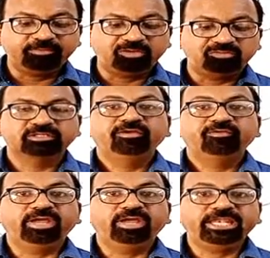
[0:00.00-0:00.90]
Varying
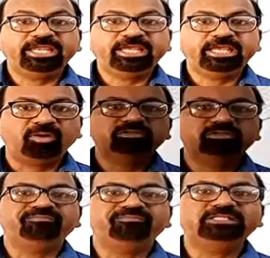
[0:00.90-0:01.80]
amount means
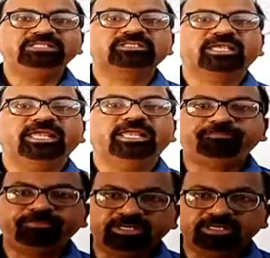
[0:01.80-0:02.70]
in a different
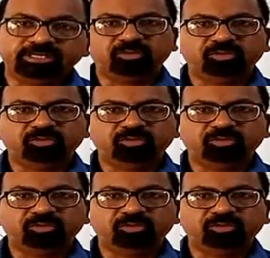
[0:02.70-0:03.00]
amounts.